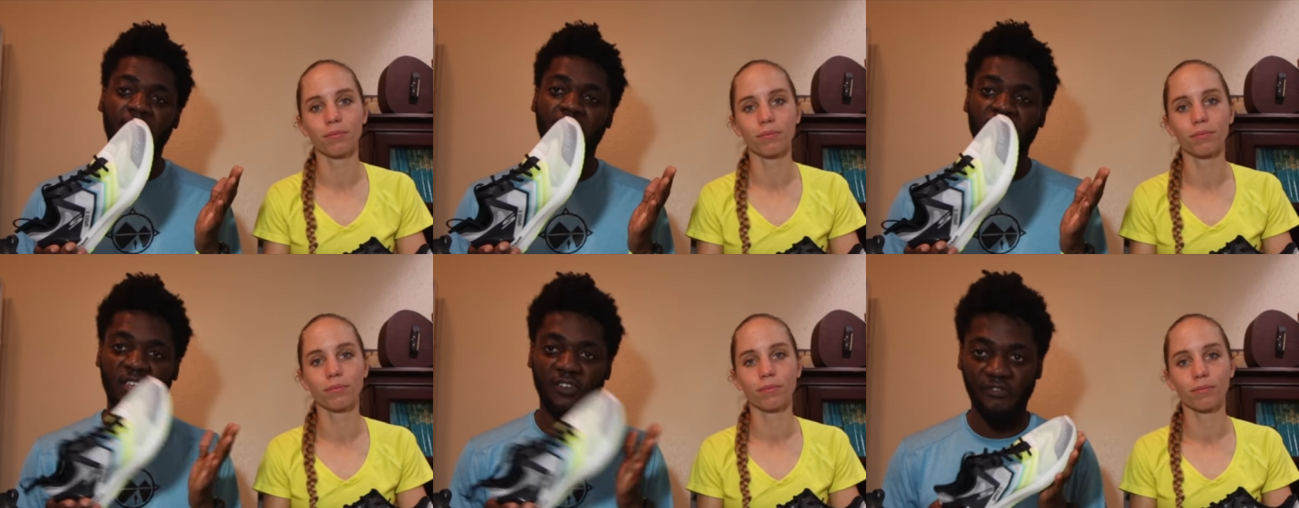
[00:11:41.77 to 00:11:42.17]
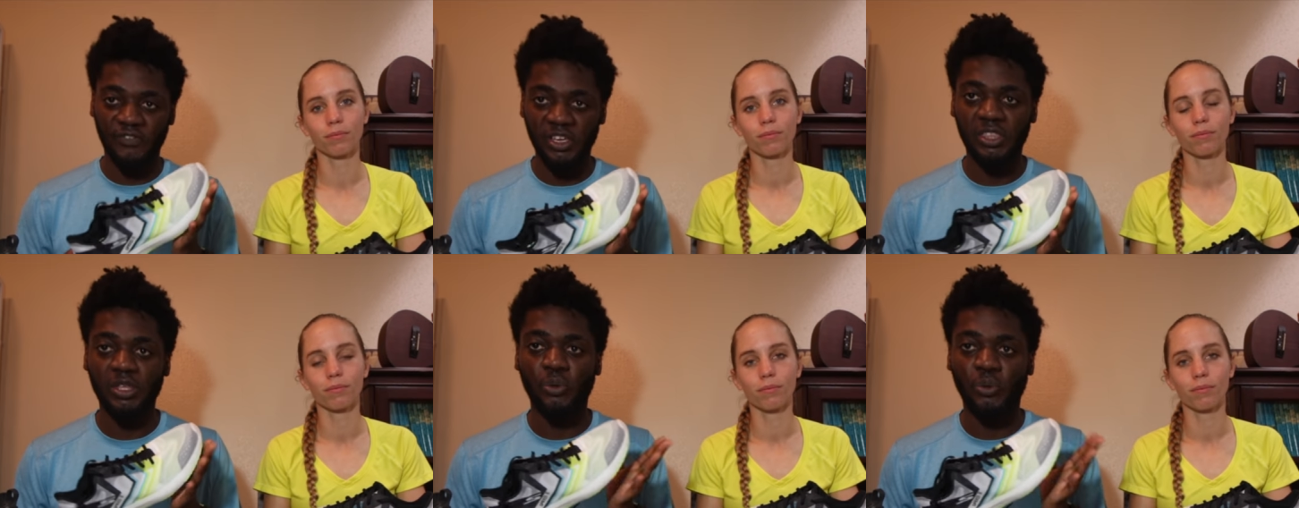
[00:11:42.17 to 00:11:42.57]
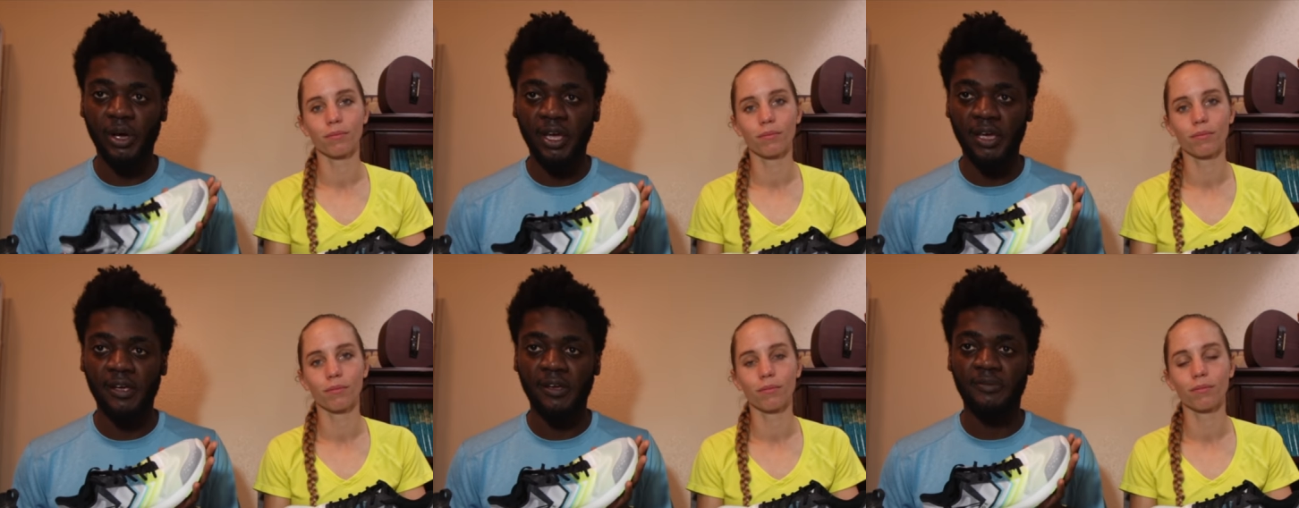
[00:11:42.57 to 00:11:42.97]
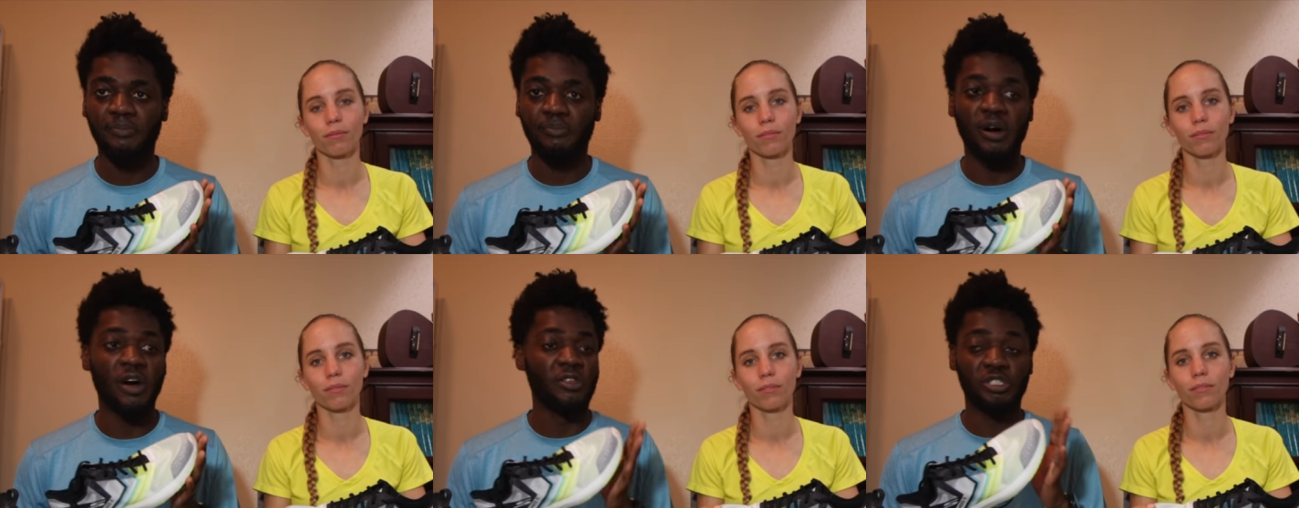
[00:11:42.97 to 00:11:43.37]
Speaker 1: and it fit the way
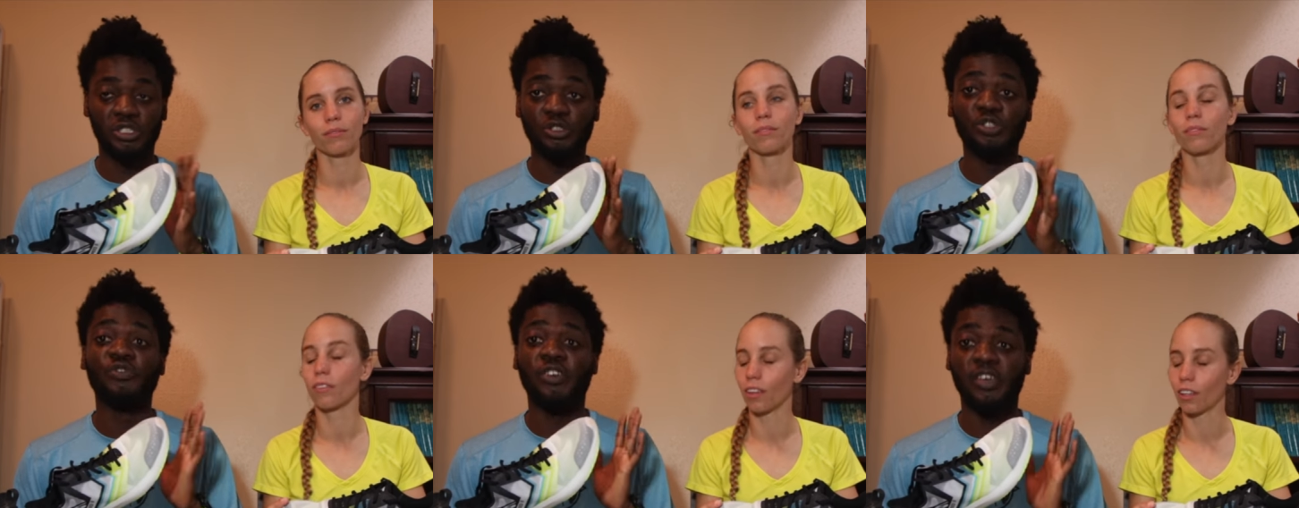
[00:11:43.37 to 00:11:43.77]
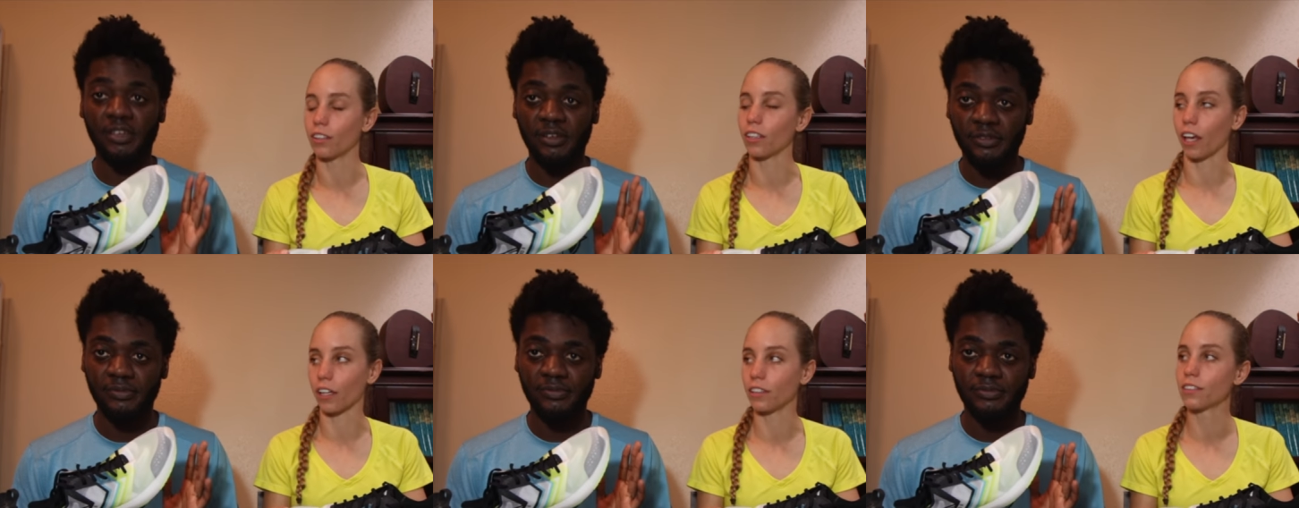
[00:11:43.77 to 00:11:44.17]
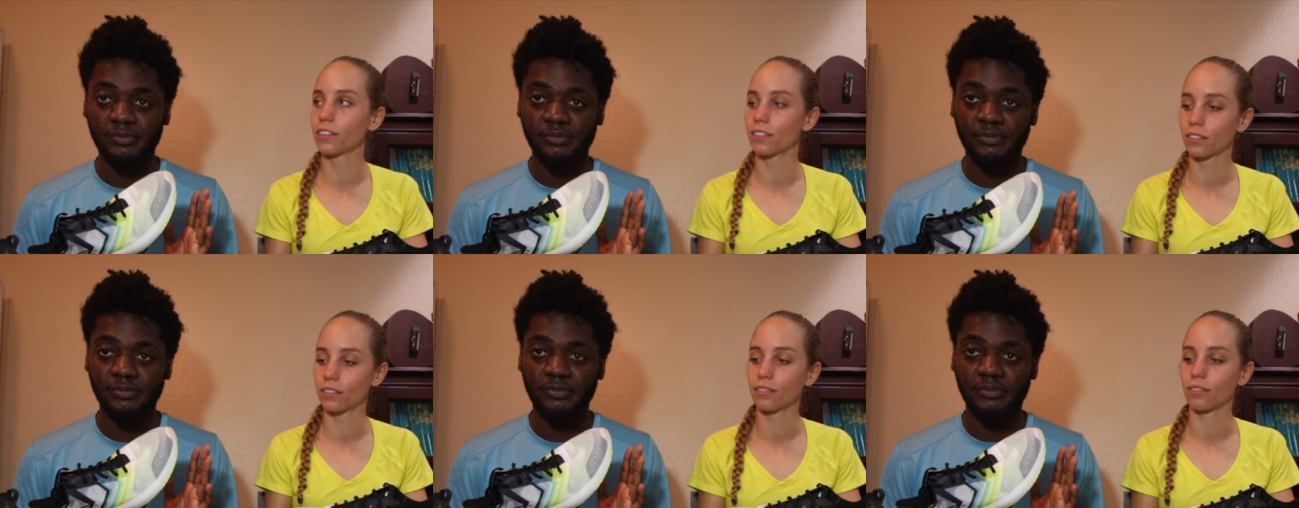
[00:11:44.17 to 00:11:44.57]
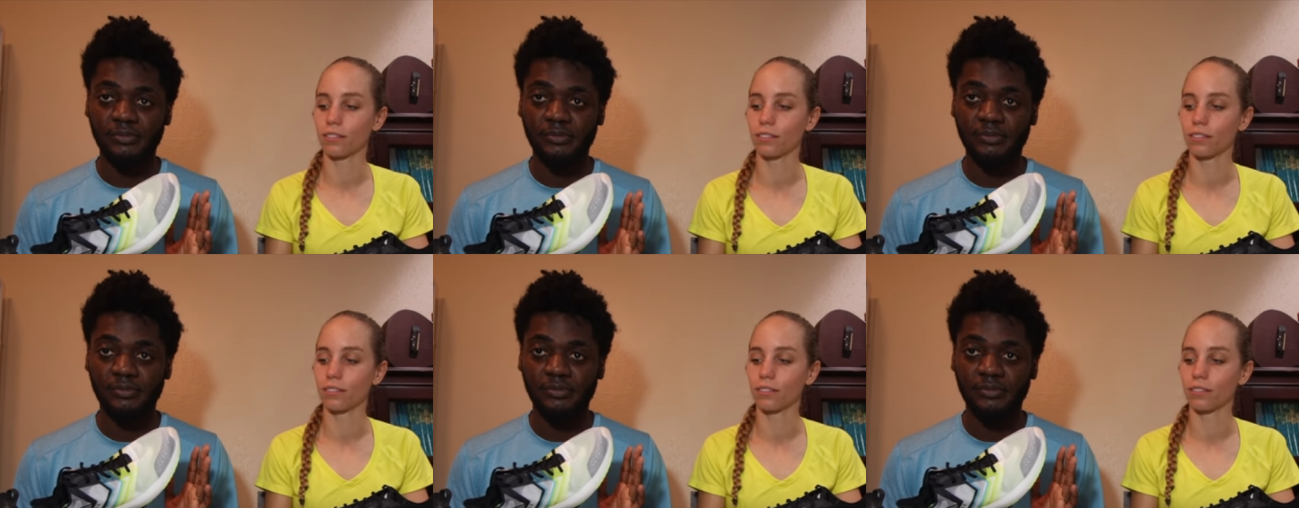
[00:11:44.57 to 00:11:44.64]
my other shoes fit. Yes